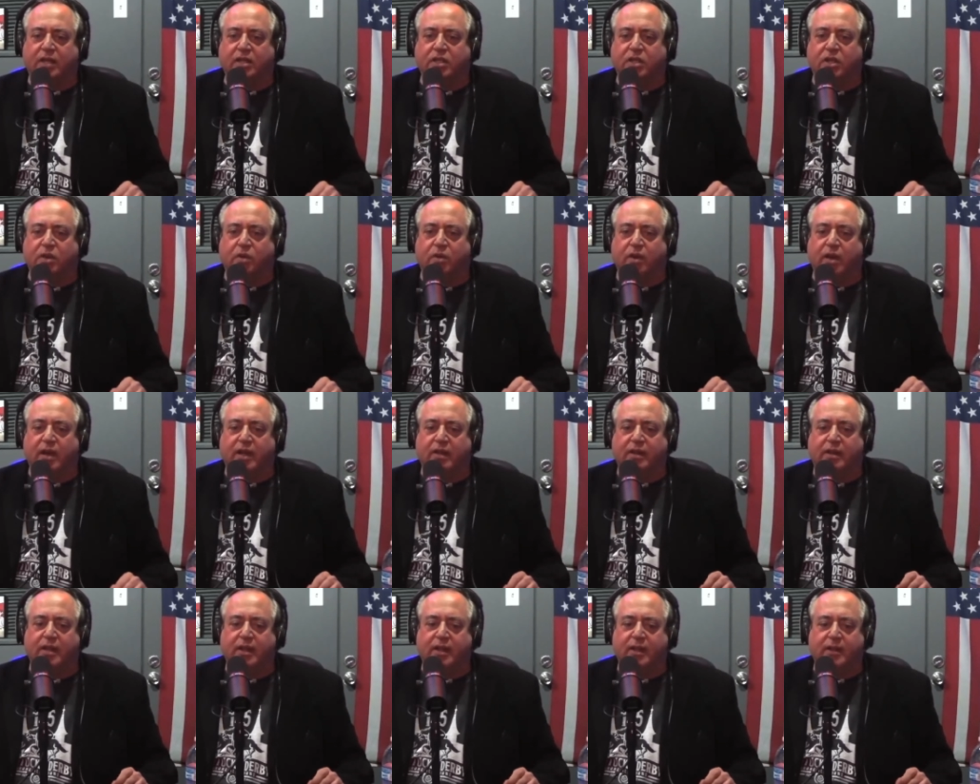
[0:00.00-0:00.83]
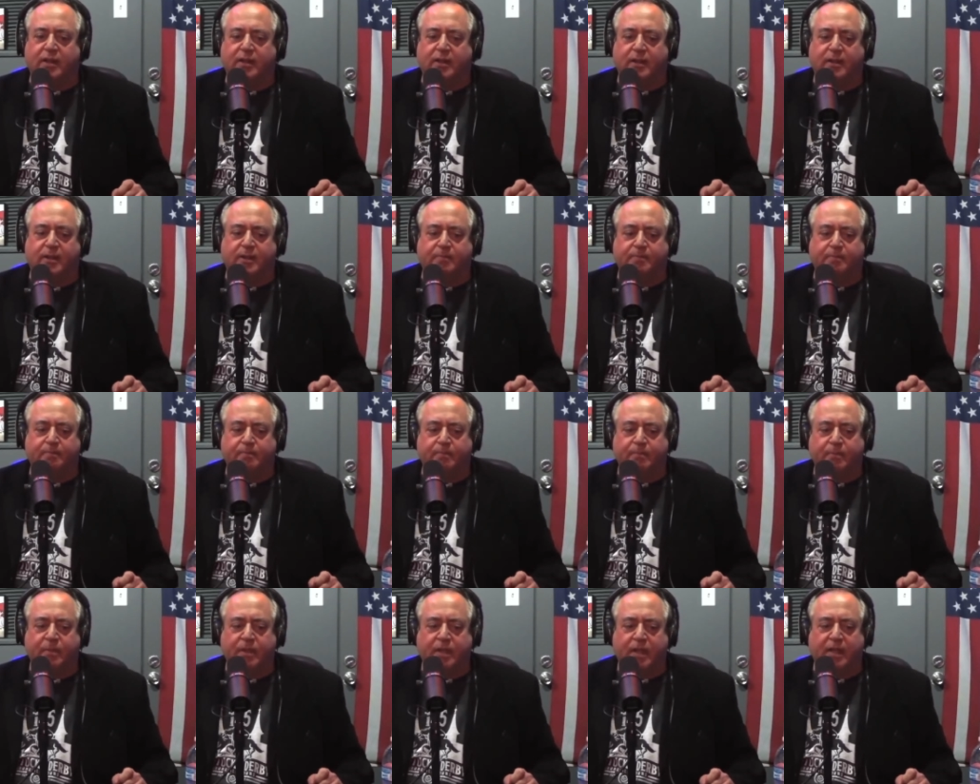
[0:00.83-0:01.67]
So I think, uh,
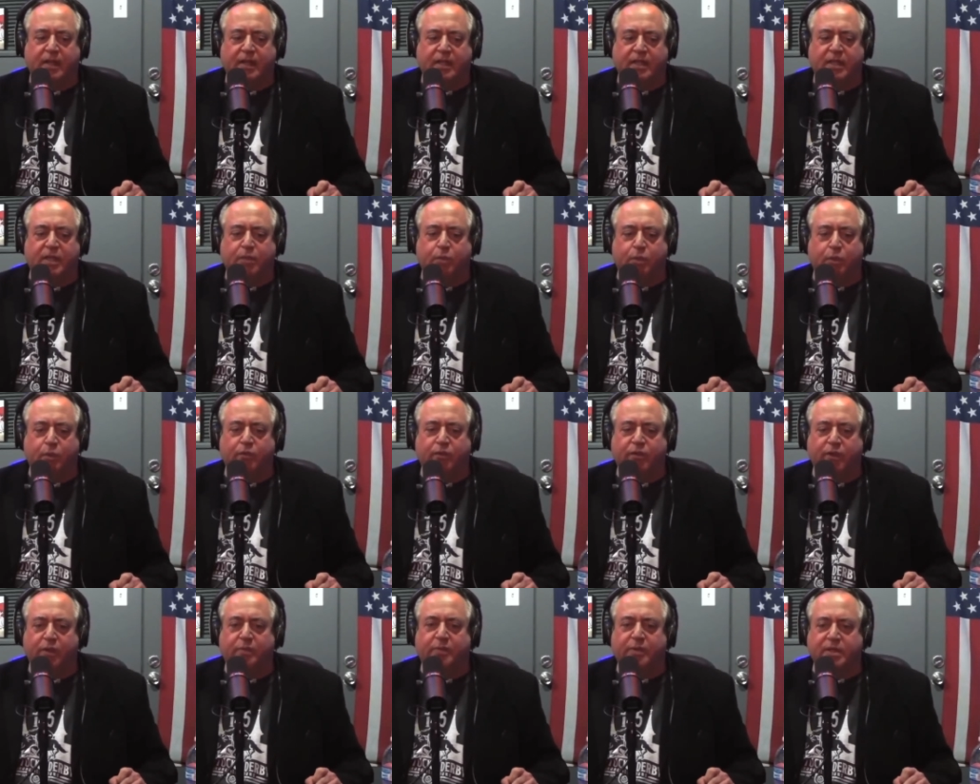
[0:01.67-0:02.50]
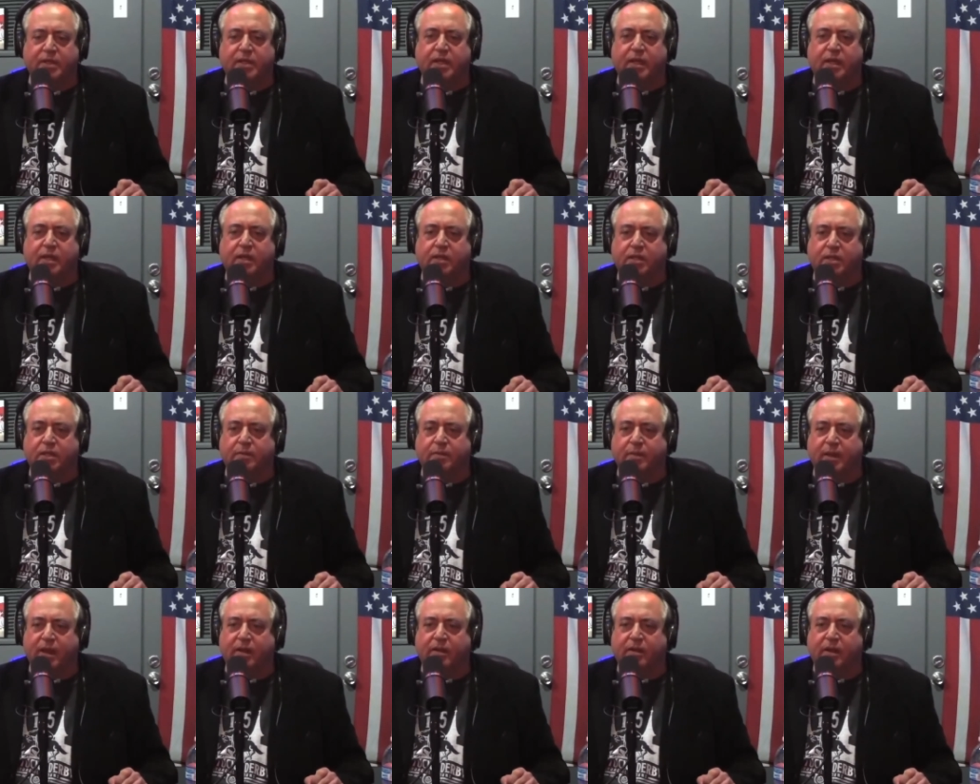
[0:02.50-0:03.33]
like I said, we were very meticulous
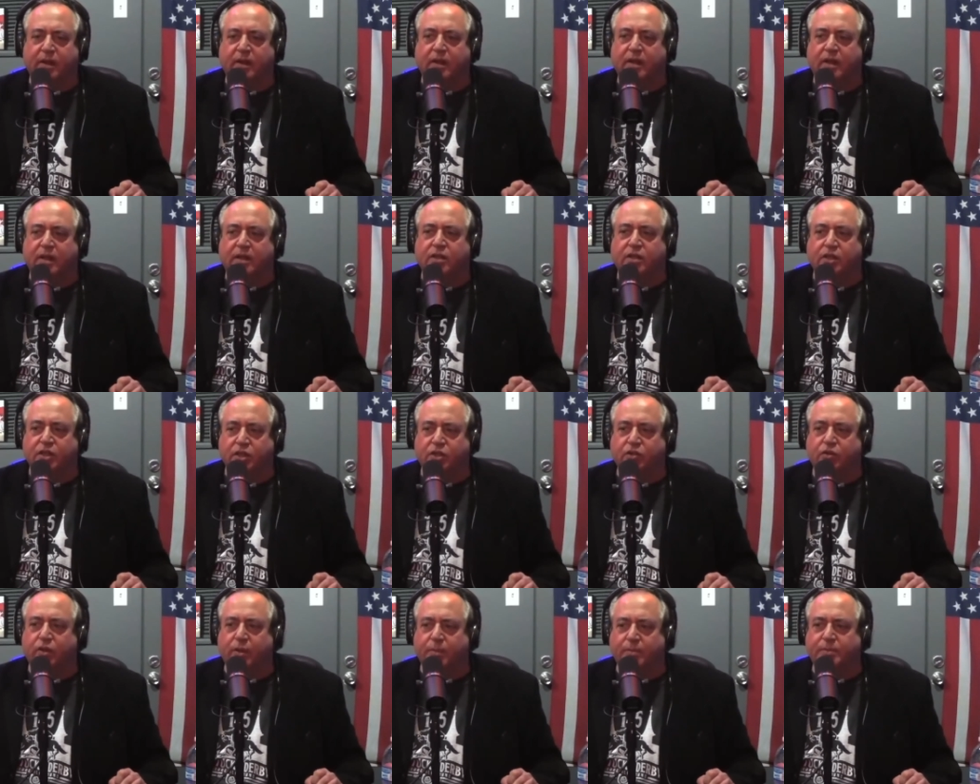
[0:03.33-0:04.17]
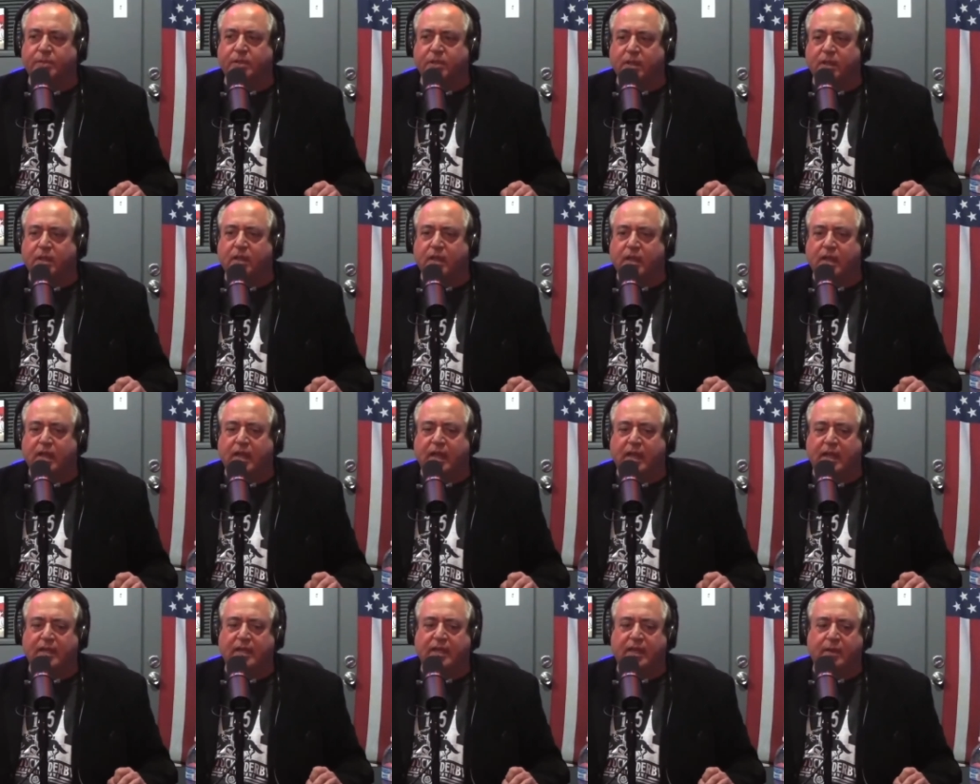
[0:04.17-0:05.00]
about the script
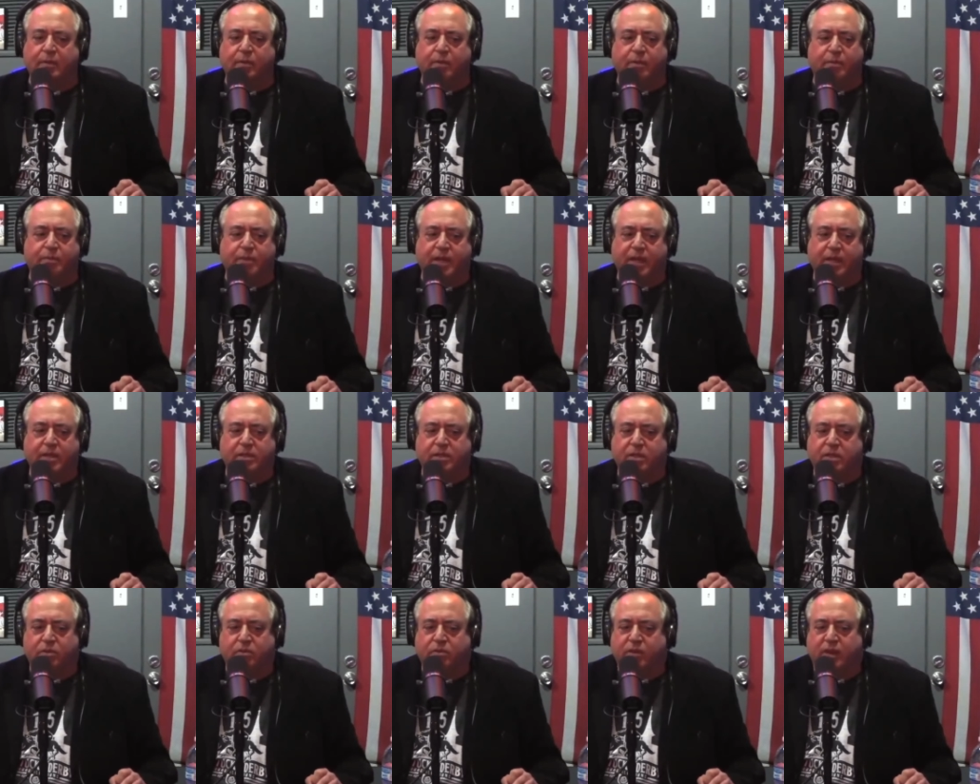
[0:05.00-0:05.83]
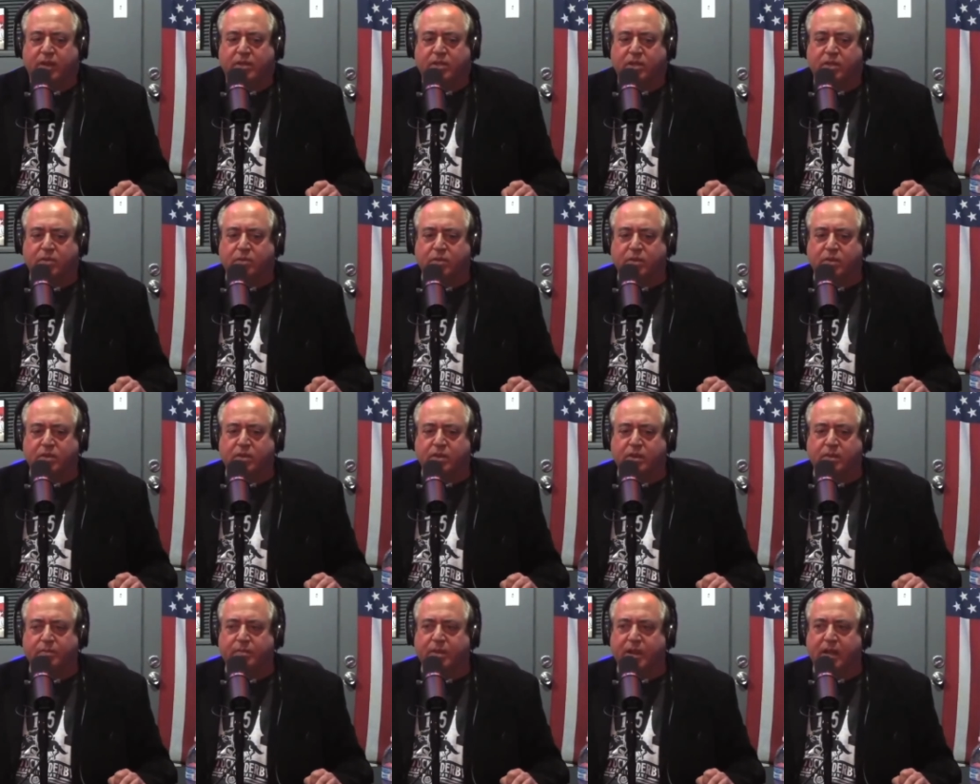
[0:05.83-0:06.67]
and then when Pete's direction was
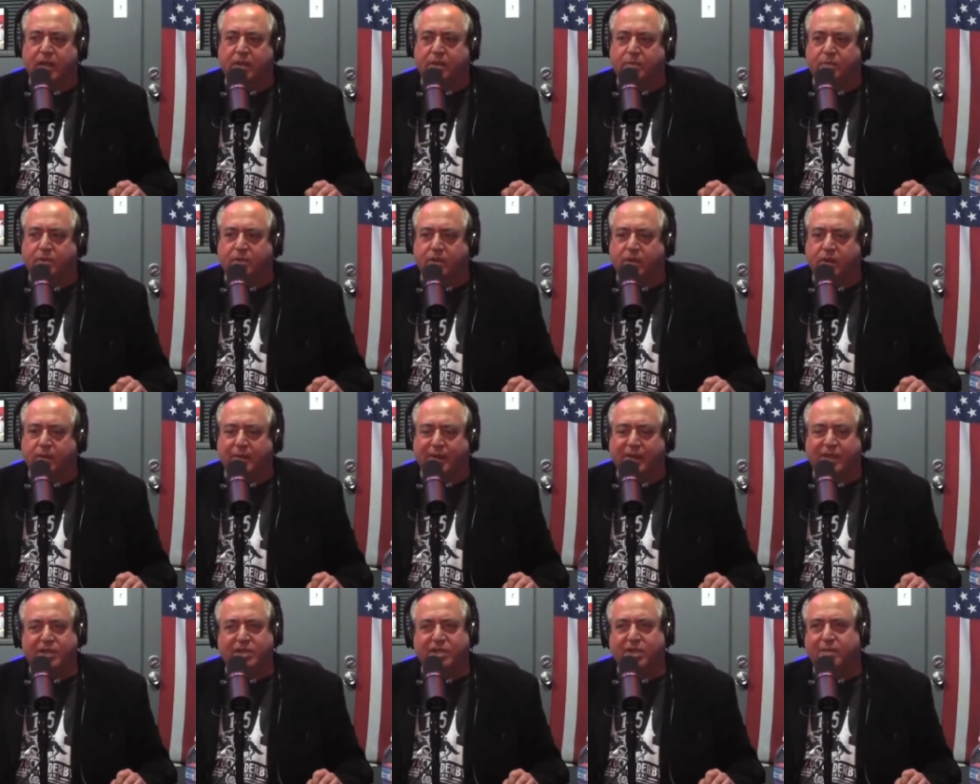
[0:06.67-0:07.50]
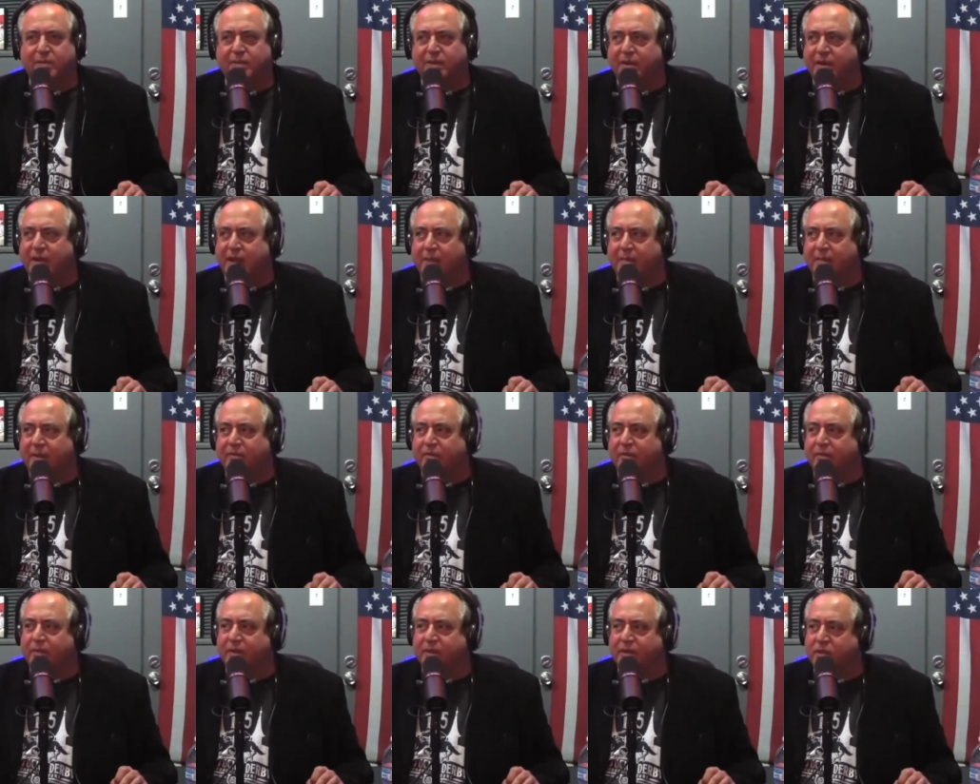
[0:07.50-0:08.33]
impeccable. I mean, he should have been nominated
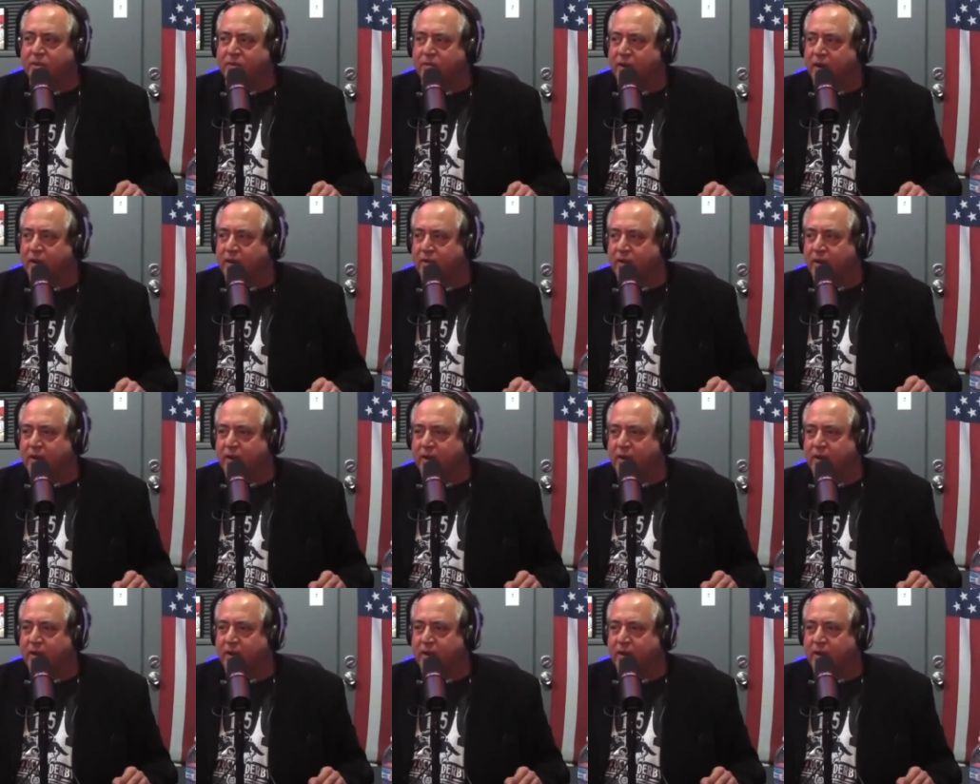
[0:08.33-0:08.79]
for Best Director.